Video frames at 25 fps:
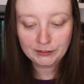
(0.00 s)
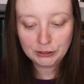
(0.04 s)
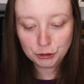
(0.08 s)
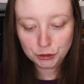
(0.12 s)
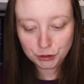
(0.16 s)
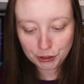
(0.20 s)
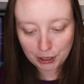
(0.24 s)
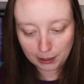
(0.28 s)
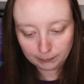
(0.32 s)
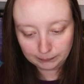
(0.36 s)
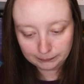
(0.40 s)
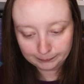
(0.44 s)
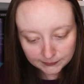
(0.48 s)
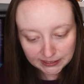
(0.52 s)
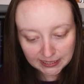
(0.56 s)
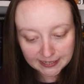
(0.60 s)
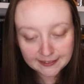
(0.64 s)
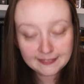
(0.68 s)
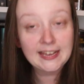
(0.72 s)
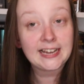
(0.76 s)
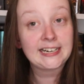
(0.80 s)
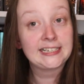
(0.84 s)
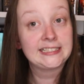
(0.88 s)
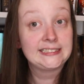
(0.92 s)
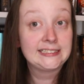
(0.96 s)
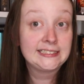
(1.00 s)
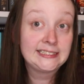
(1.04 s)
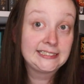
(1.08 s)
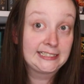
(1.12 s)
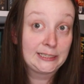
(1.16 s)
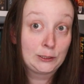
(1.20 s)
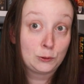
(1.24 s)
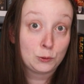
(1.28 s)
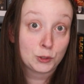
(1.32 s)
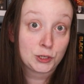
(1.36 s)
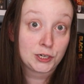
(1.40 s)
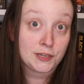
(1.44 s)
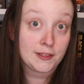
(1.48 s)
So that is a
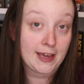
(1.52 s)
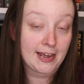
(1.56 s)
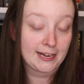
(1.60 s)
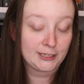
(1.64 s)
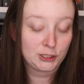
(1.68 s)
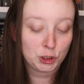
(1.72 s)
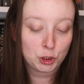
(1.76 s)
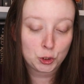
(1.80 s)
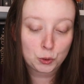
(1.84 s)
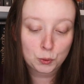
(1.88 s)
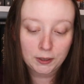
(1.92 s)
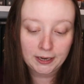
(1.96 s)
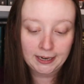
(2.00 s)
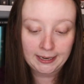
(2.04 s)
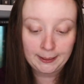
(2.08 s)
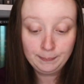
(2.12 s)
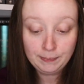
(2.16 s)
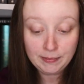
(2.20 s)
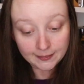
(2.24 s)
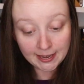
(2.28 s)
sequel to that story.